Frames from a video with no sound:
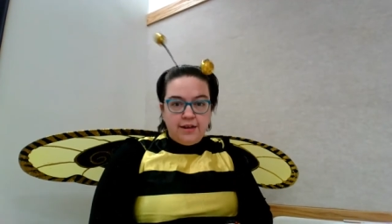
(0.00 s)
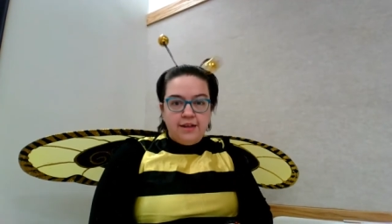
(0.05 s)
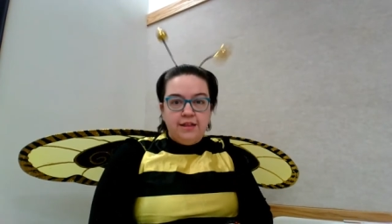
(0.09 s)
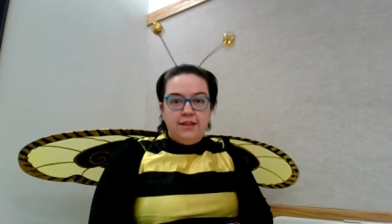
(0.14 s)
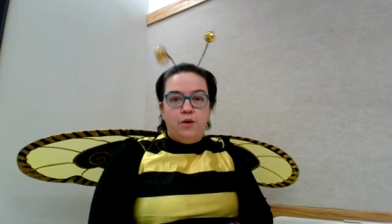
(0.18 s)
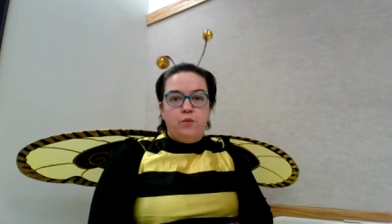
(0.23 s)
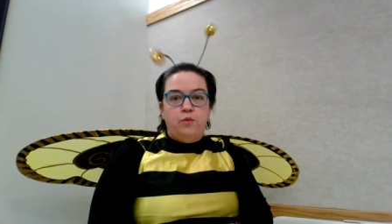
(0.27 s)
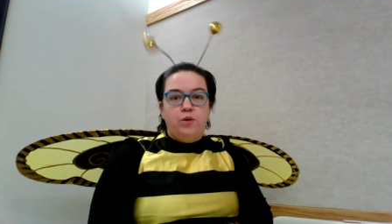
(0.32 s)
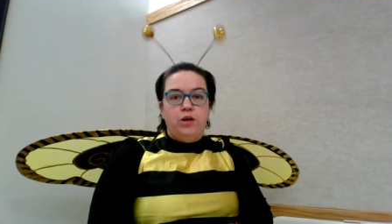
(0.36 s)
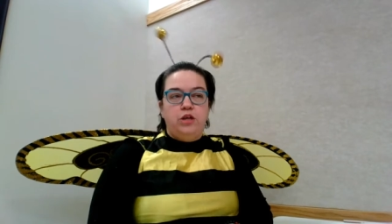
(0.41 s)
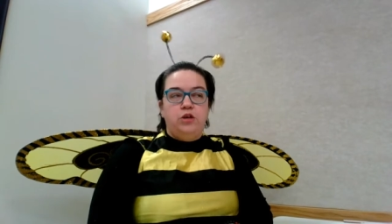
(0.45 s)

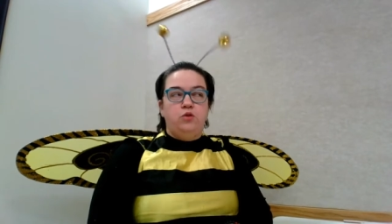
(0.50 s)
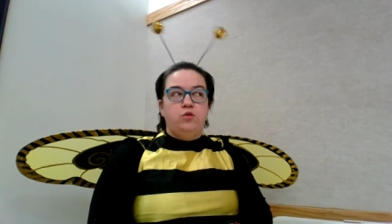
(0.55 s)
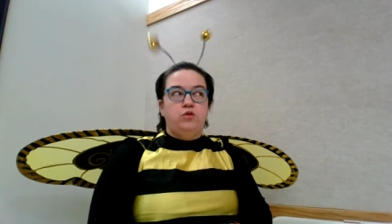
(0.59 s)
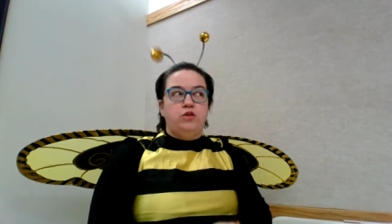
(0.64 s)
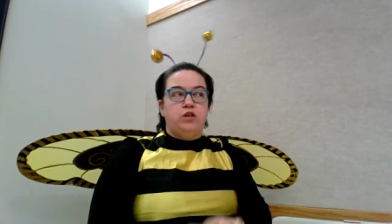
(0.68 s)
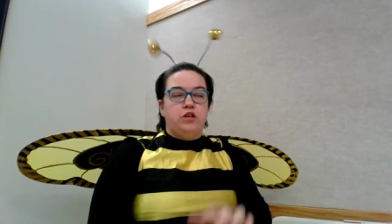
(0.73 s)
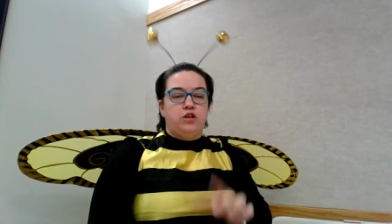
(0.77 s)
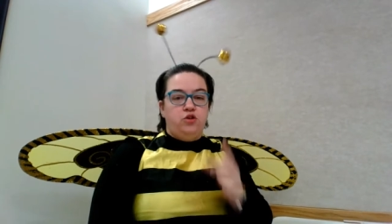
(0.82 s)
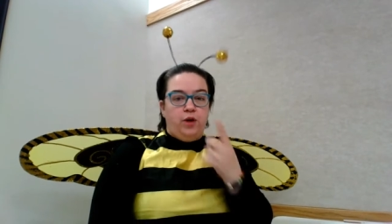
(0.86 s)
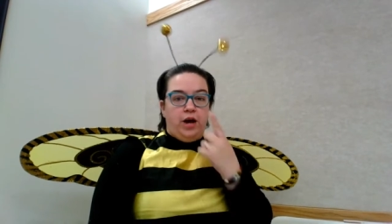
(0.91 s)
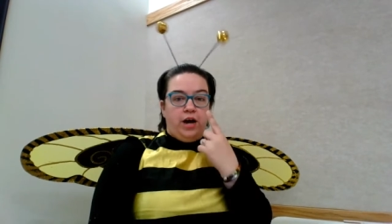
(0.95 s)
that we use
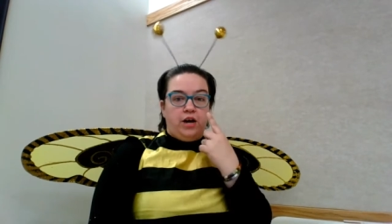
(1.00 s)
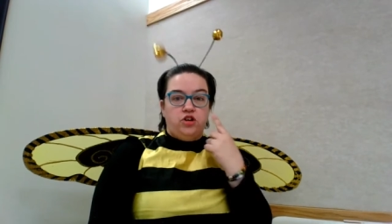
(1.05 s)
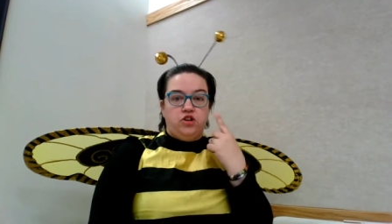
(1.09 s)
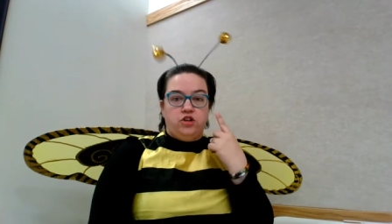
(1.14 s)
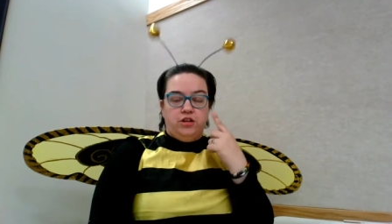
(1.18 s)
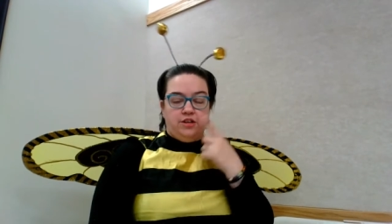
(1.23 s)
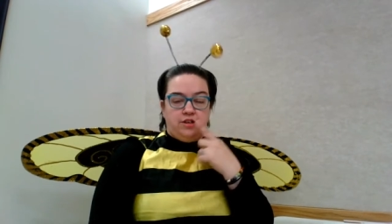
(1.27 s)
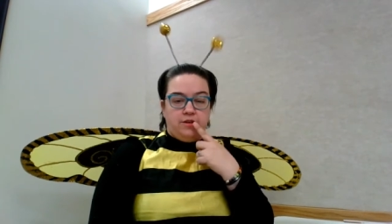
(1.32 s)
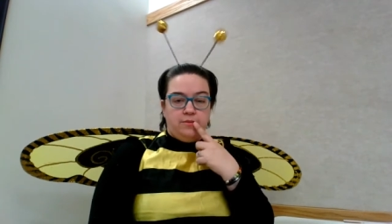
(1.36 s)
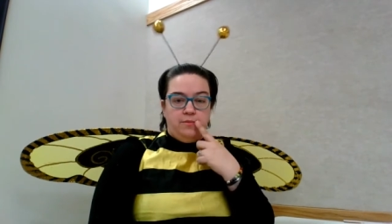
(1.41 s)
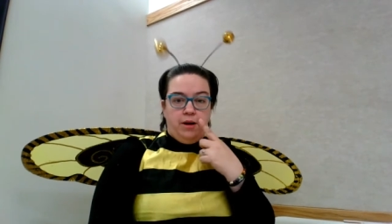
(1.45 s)
to
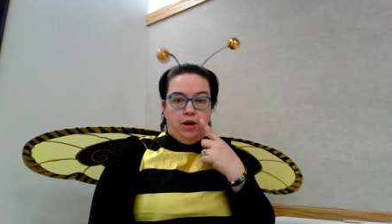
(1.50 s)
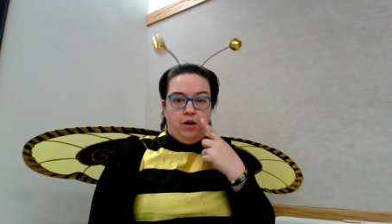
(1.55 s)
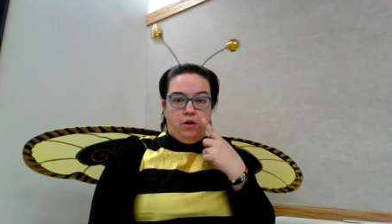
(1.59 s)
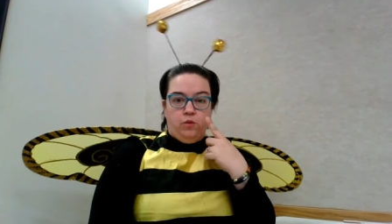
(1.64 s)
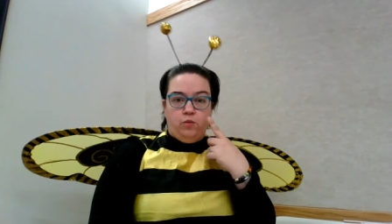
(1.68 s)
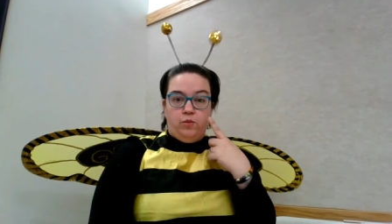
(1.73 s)
actually smell.